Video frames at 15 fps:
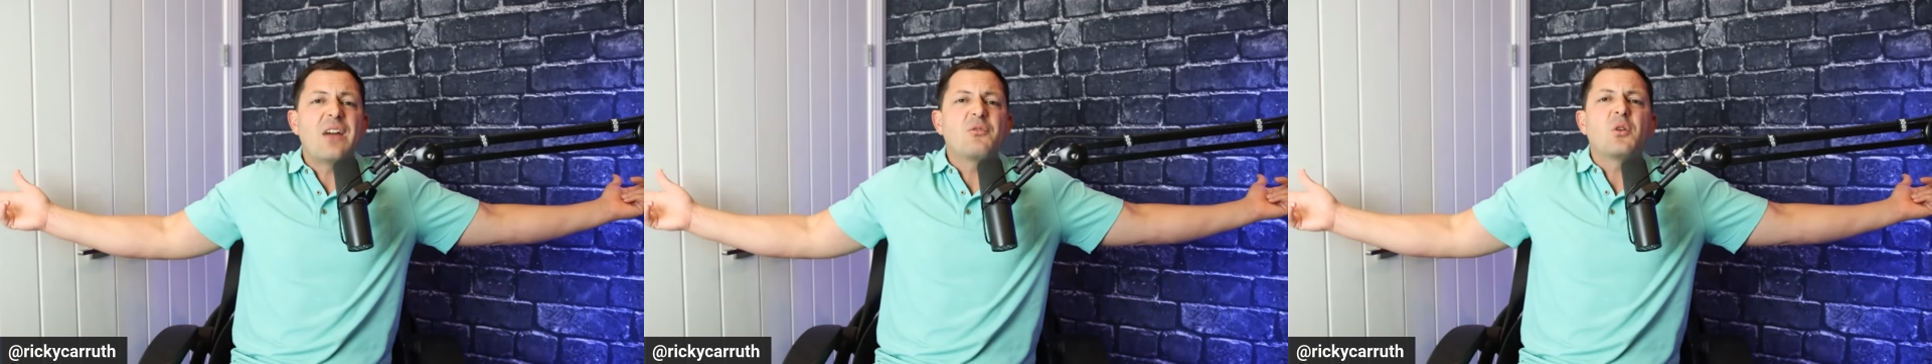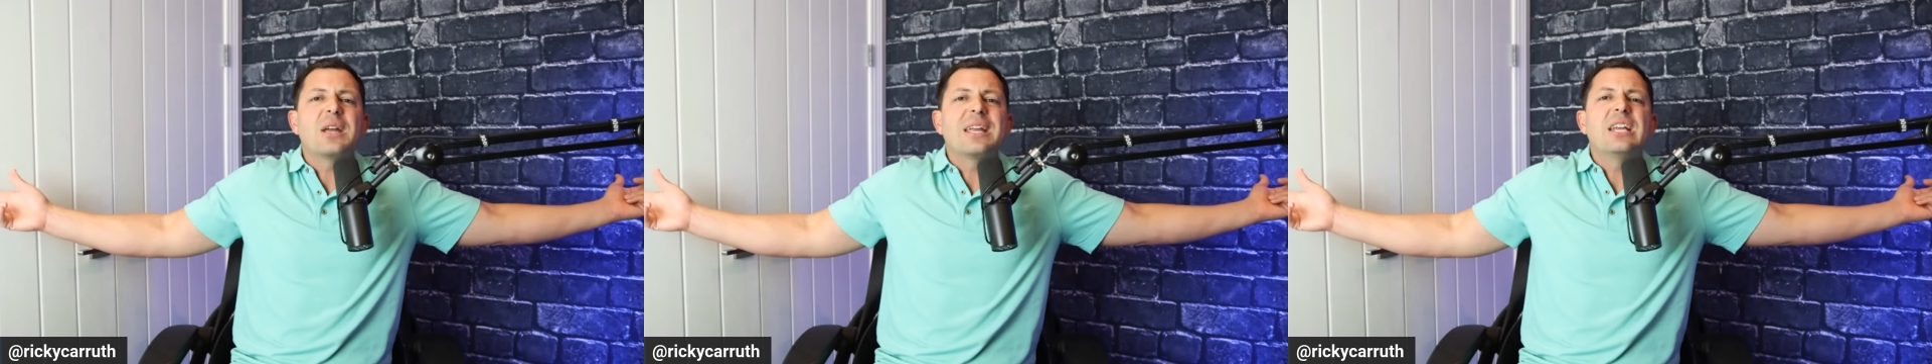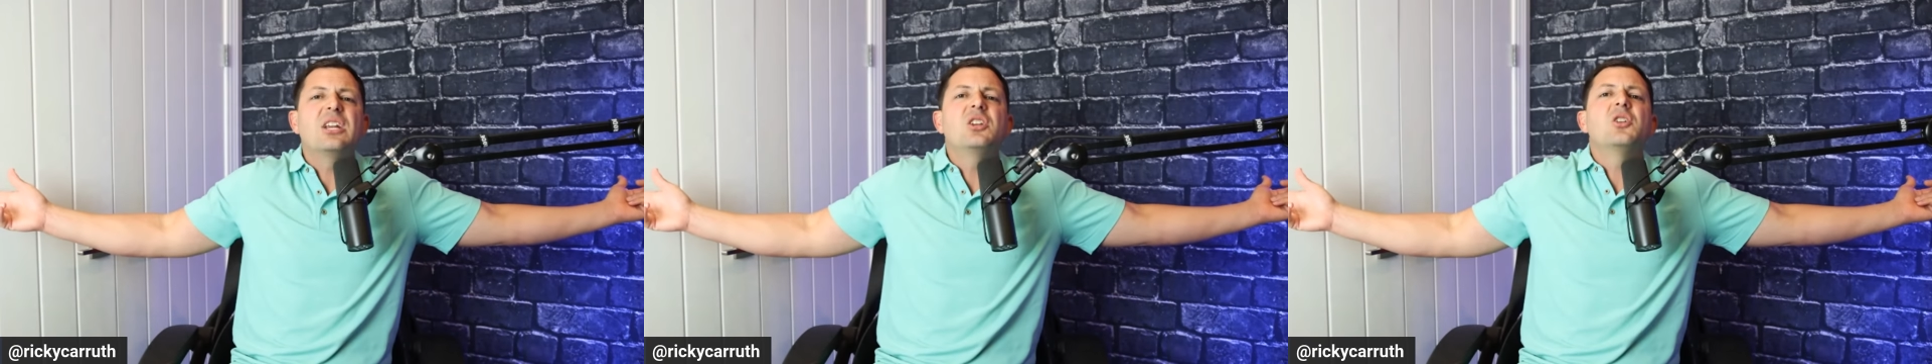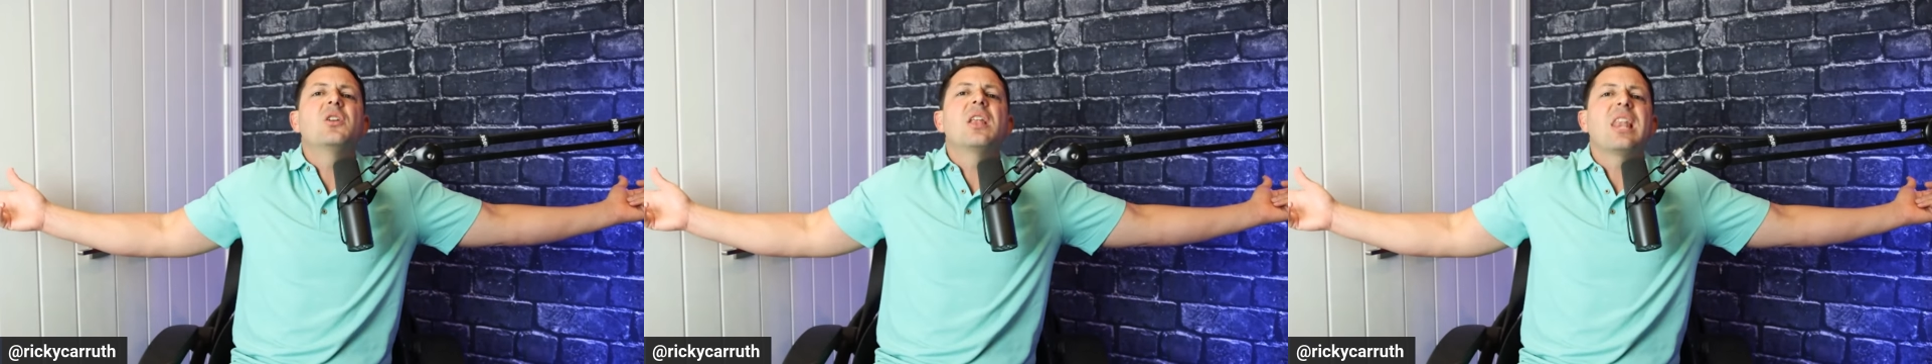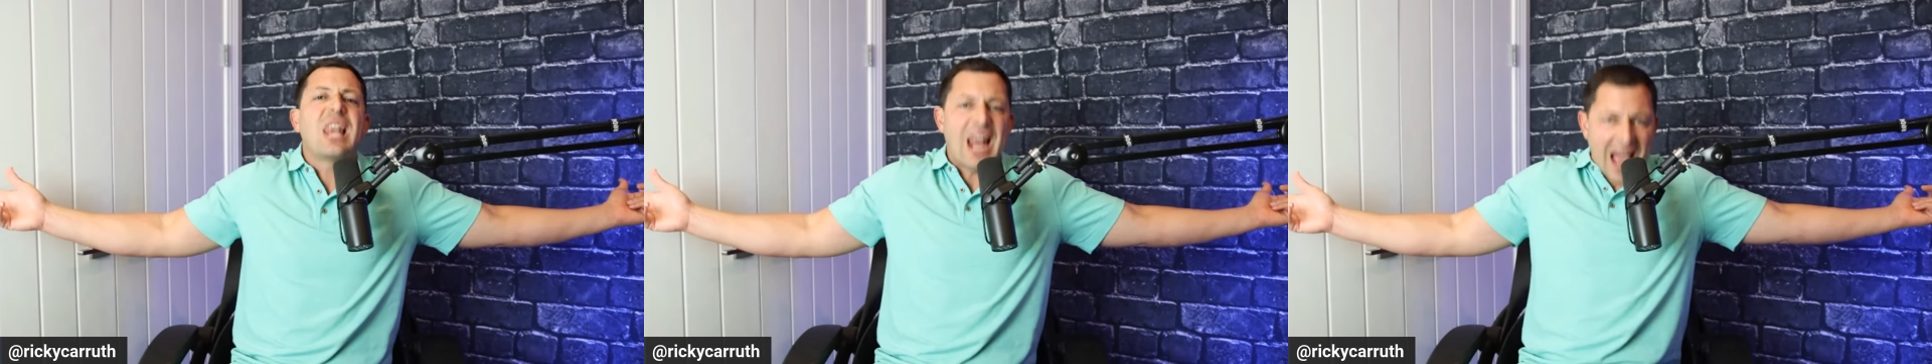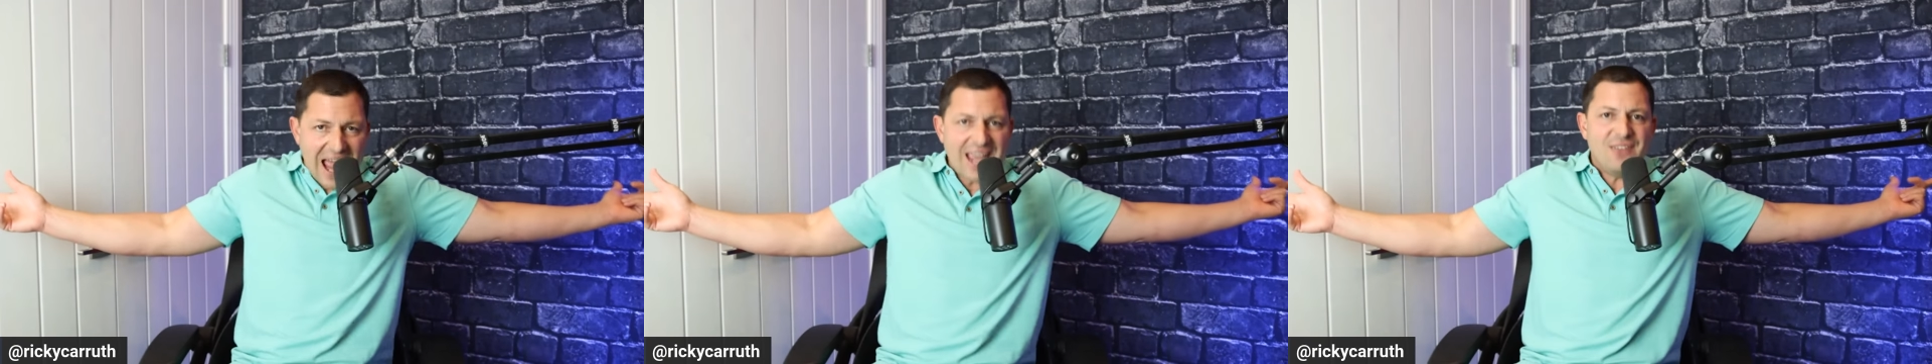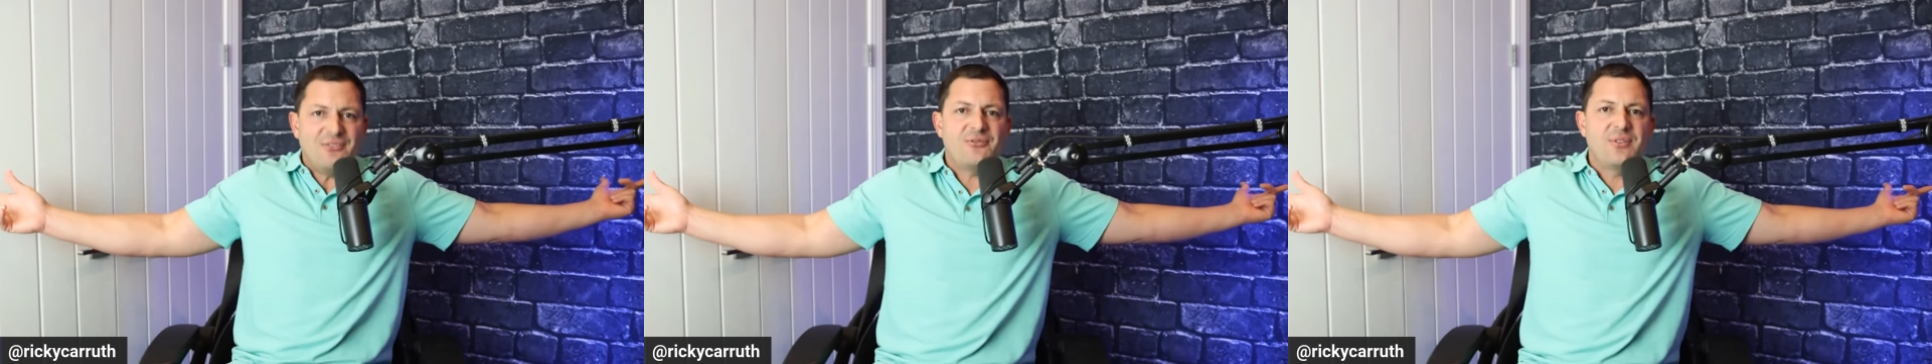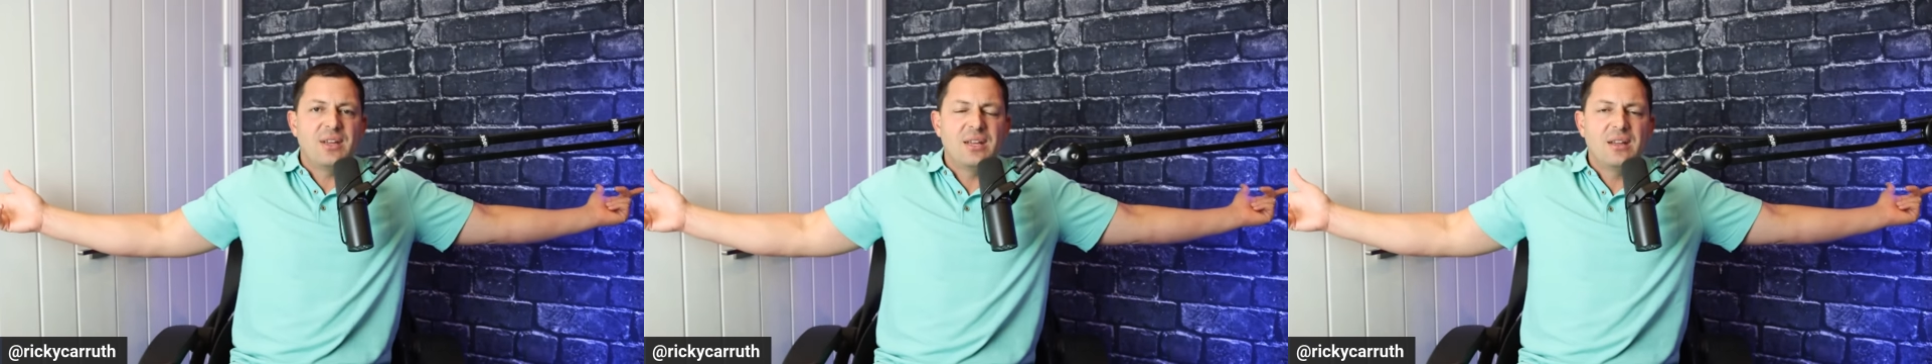ever again in your
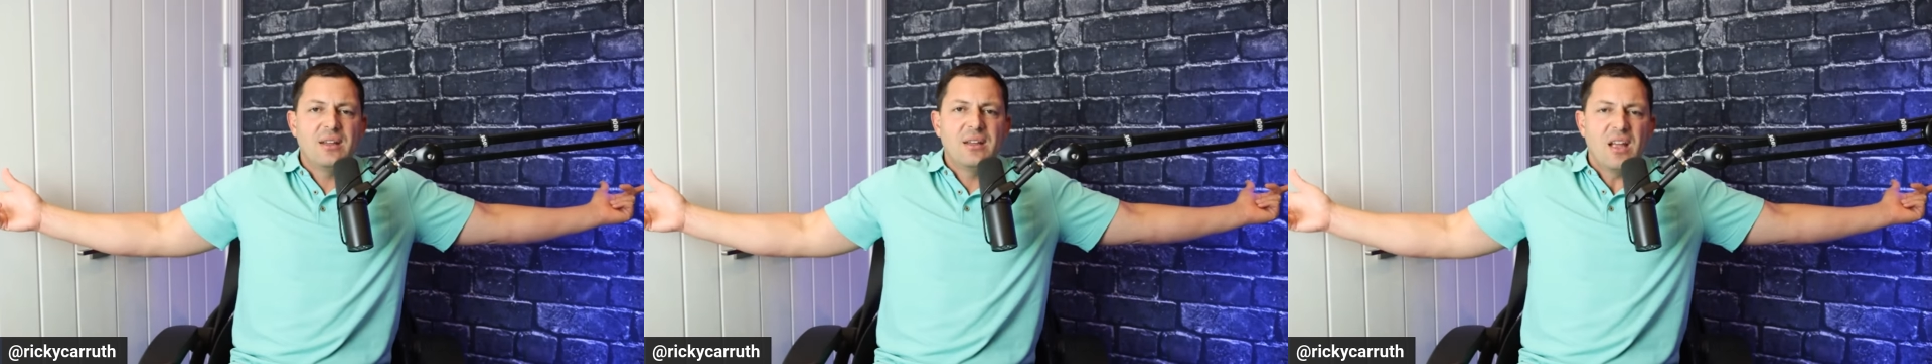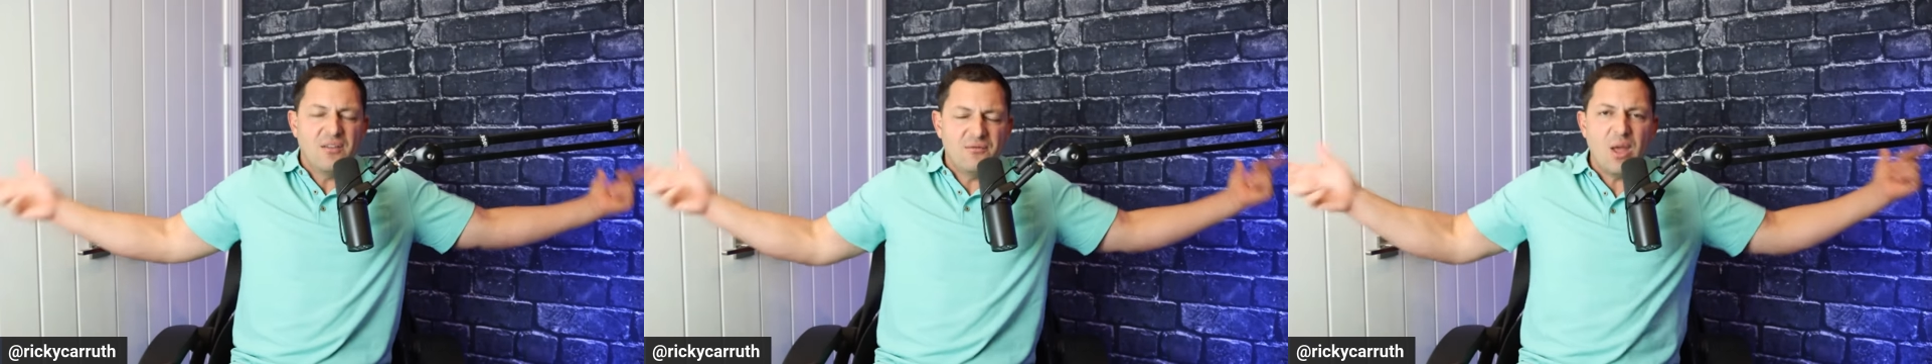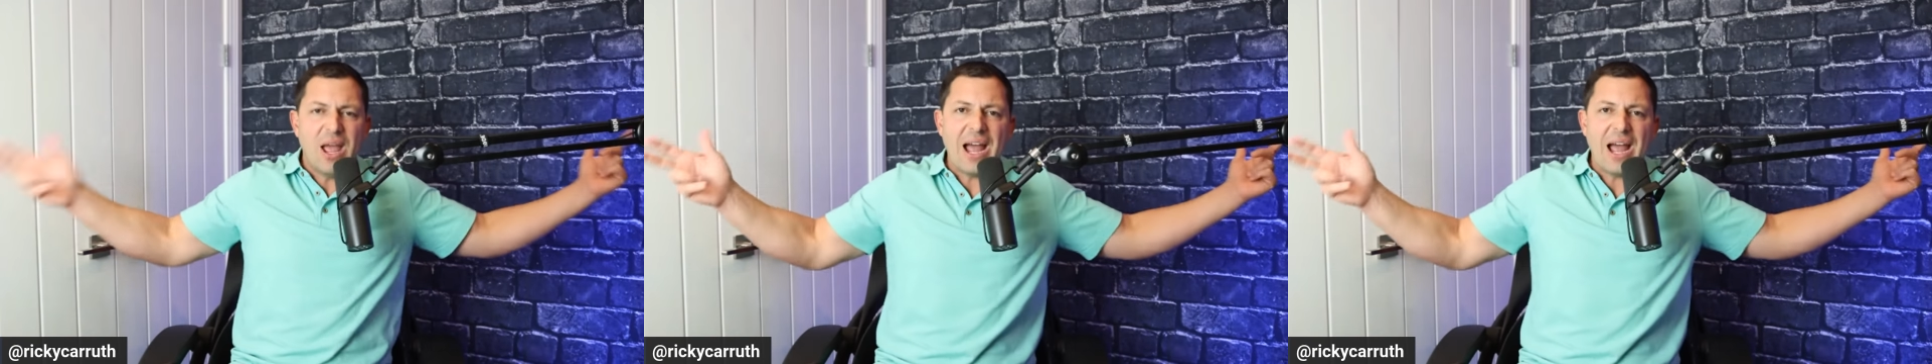life if you